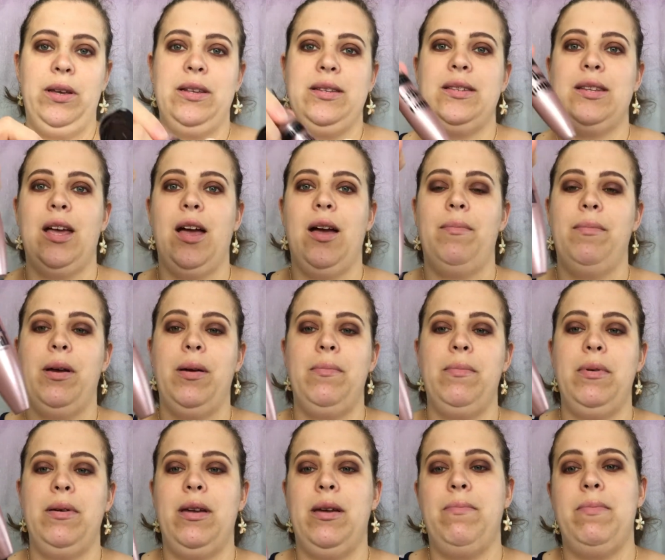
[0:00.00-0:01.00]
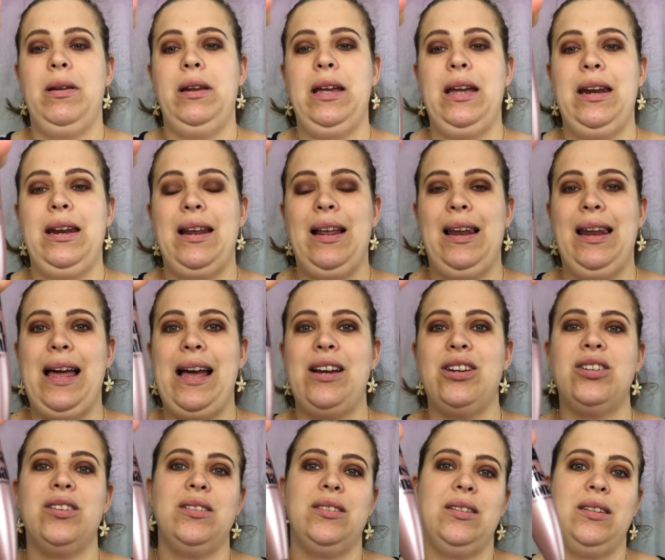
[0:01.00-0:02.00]
some Maybelline
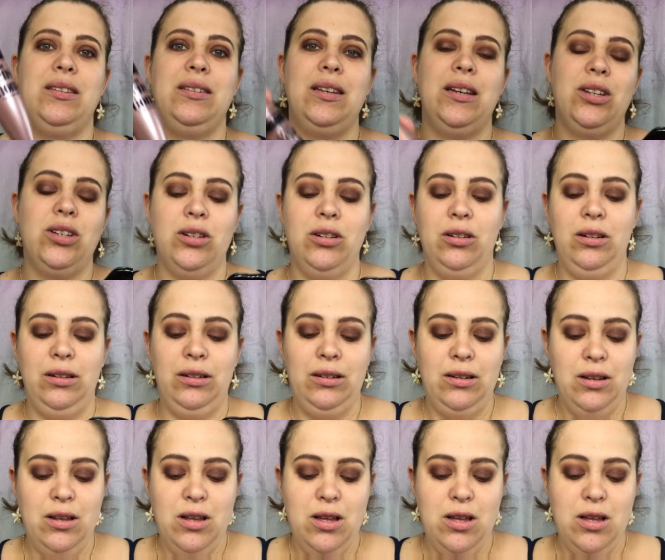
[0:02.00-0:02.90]
Lash Sensational.